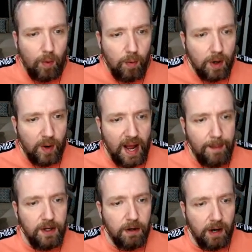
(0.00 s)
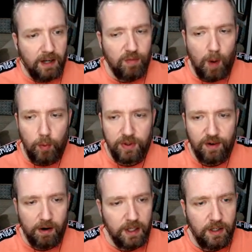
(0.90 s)
what, what happened to Greg Smallwood's
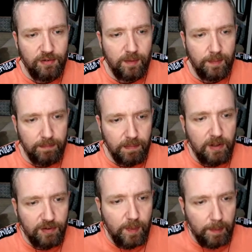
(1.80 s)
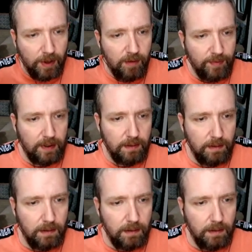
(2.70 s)
art? He used to used to be perfect.